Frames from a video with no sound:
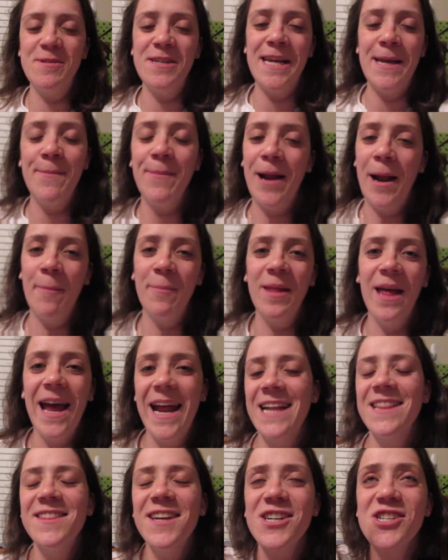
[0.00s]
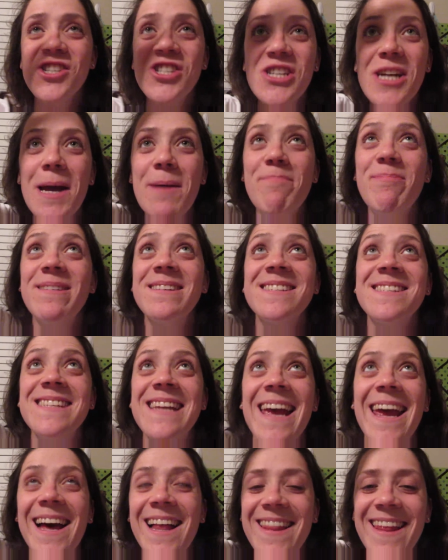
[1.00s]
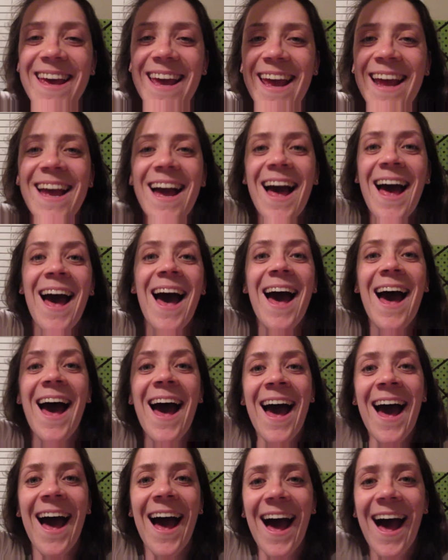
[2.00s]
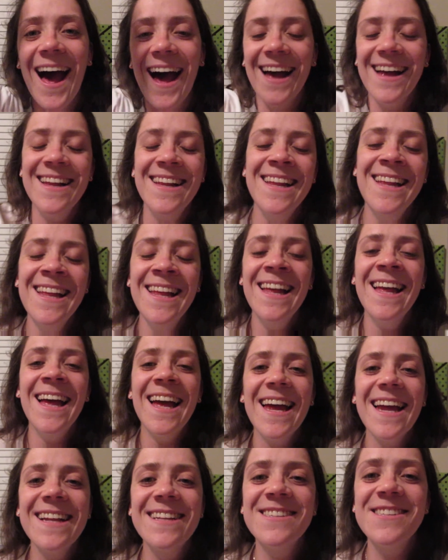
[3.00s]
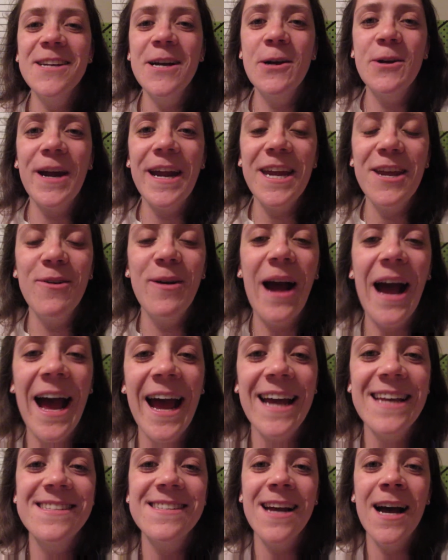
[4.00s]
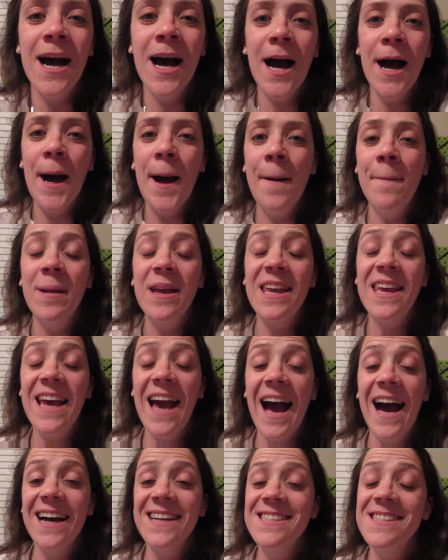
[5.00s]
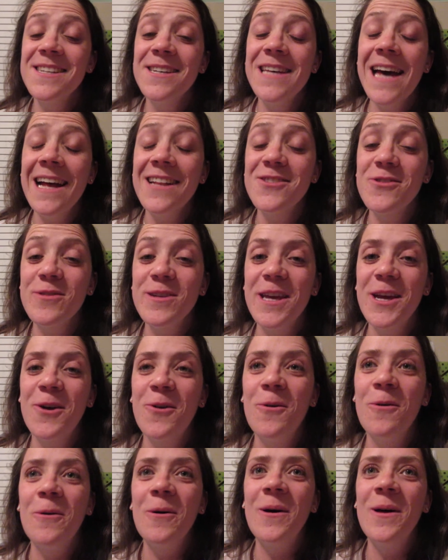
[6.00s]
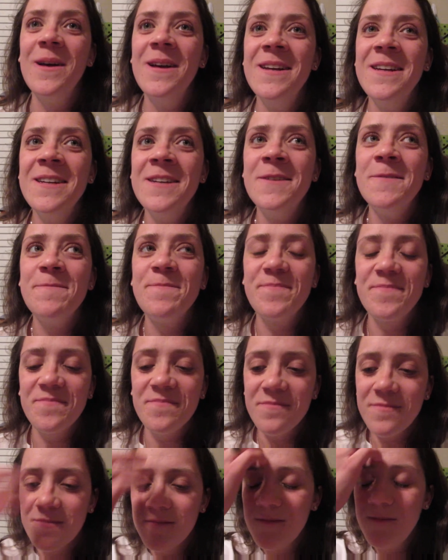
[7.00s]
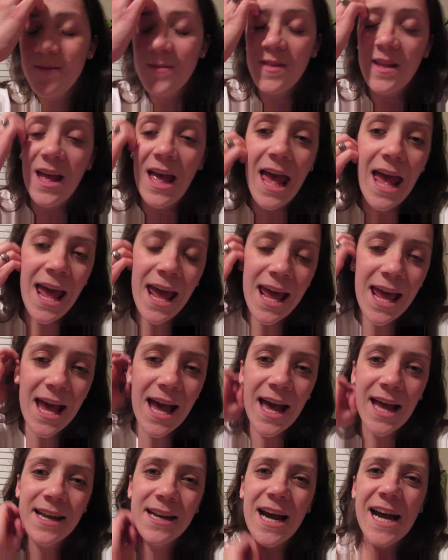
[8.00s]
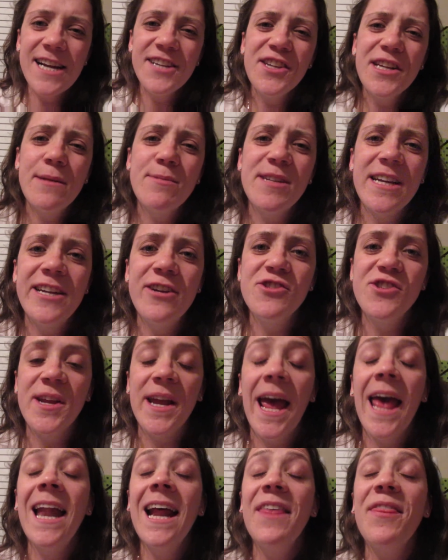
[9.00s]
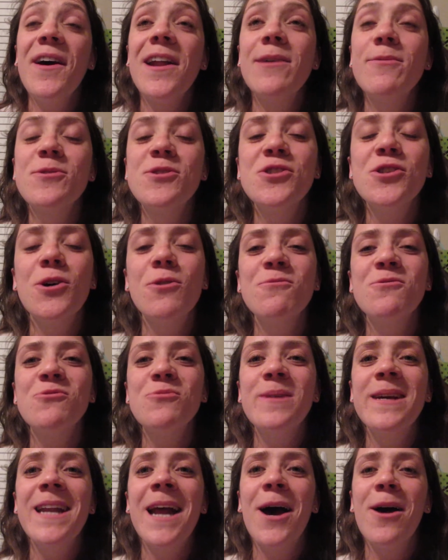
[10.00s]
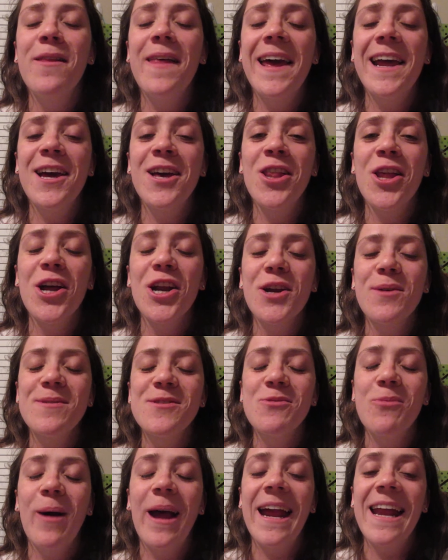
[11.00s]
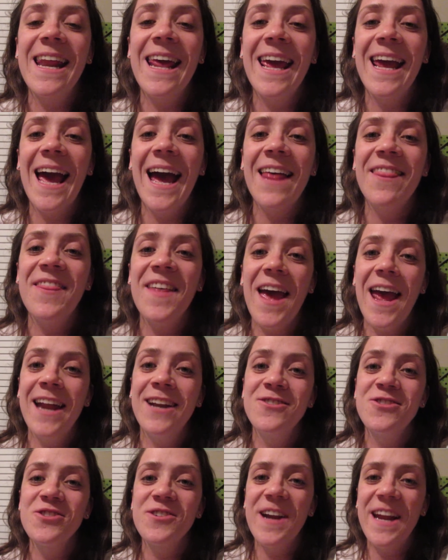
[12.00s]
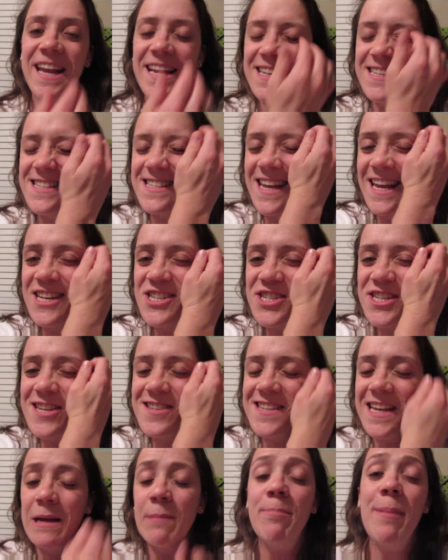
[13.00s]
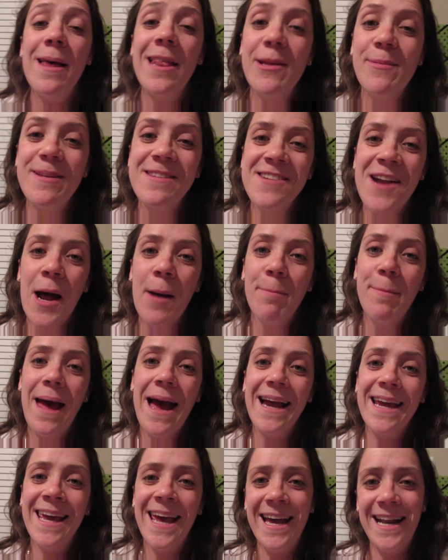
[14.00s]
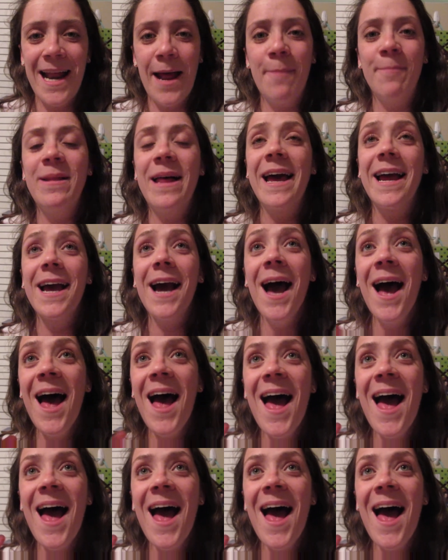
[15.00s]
team. And I'm like, the ship is sailing. Ah! It's so great, you guys. So that's really cool. And I just thought it was interesting. And I thought it was so sweet how, like, Clark was waiting at the entrance. And she's like, Bellamy's not back yet. And I'm like,